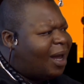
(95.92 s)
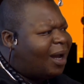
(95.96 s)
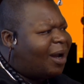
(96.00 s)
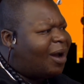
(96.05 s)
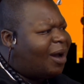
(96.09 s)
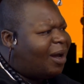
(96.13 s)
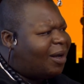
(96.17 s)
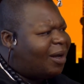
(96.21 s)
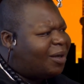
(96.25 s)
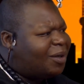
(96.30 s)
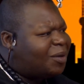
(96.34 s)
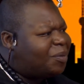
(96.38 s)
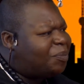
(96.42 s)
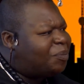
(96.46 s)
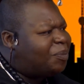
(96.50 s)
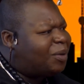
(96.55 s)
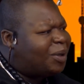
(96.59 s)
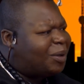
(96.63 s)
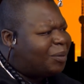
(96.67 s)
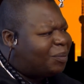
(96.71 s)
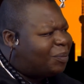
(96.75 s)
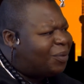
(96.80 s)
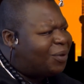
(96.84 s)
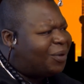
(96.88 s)
I can't
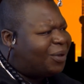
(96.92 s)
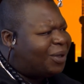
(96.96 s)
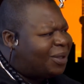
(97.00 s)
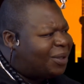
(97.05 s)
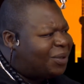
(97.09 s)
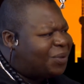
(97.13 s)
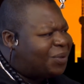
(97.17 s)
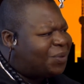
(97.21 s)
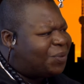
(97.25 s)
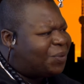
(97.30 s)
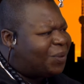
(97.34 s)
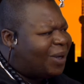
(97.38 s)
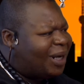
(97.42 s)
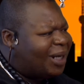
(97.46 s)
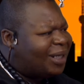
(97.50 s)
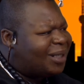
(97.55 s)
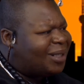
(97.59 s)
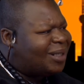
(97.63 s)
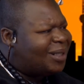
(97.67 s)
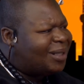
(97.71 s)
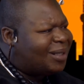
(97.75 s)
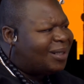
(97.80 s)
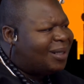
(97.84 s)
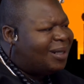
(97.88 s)
pinpoint
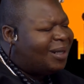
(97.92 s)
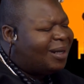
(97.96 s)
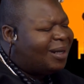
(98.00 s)
what.